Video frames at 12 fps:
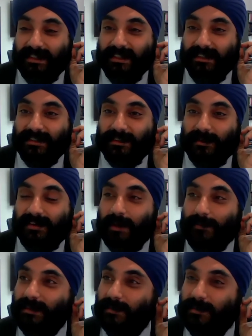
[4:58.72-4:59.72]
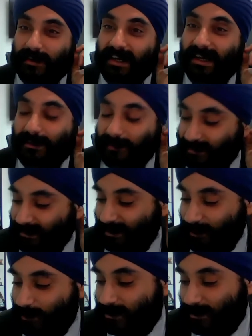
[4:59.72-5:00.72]
So we kept them 3 hours. I
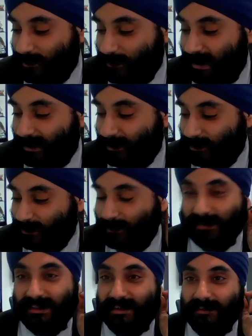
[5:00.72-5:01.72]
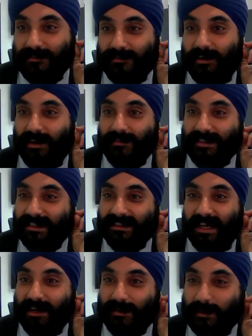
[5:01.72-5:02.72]
used to do mega tours like 5-6
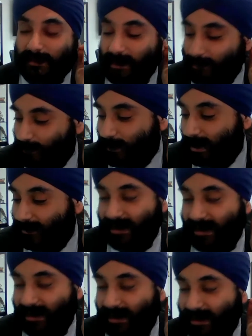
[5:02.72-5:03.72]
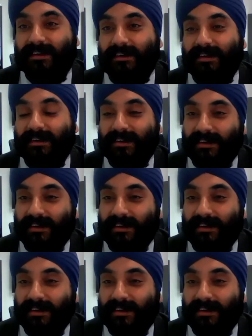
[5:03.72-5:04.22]
hours, but people worried that, you